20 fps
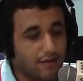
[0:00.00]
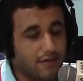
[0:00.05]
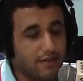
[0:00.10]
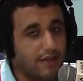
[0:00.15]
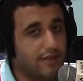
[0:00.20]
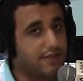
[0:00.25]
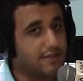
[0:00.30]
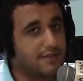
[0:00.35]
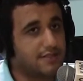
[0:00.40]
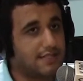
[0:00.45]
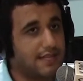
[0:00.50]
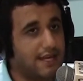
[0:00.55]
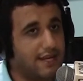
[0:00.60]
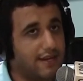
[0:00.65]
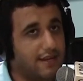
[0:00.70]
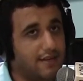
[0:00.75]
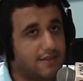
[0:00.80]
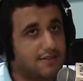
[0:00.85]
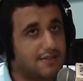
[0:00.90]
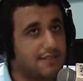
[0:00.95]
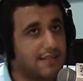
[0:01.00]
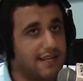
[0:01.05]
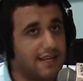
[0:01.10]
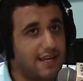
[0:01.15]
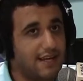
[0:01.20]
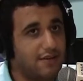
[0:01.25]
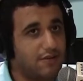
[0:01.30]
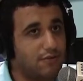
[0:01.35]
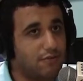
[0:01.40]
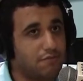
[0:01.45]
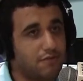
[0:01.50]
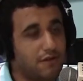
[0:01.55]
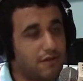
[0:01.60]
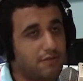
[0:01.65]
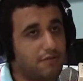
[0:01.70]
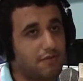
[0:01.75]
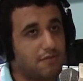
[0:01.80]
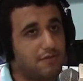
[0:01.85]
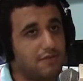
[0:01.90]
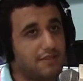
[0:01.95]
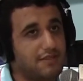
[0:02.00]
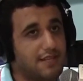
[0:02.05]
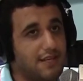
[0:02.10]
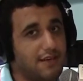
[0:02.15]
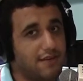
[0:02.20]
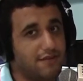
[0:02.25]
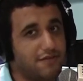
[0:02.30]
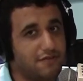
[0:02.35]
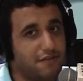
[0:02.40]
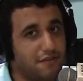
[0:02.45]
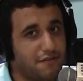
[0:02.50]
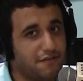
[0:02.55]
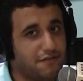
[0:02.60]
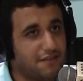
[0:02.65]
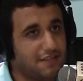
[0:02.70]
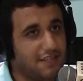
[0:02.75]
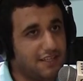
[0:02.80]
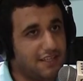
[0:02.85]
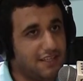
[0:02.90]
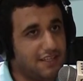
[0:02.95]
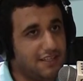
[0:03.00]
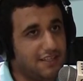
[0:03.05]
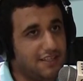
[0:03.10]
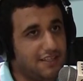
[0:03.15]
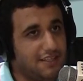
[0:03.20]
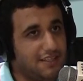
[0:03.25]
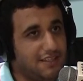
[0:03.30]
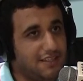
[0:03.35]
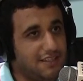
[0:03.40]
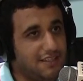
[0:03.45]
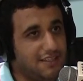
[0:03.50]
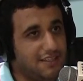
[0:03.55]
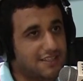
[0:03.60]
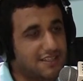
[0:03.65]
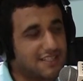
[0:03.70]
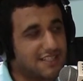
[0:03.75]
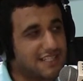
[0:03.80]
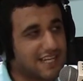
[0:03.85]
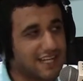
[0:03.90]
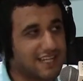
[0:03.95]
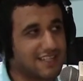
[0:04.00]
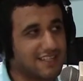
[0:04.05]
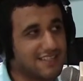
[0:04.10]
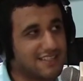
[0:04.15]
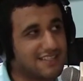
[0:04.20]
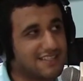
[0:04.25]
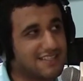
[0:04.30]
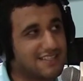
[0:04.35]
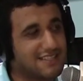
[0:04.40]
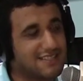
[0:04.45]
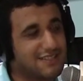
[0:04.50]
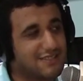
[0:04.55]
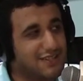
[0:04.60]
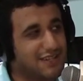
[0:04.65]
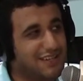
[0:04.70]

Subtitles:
And the sedan will probably take 15 seconds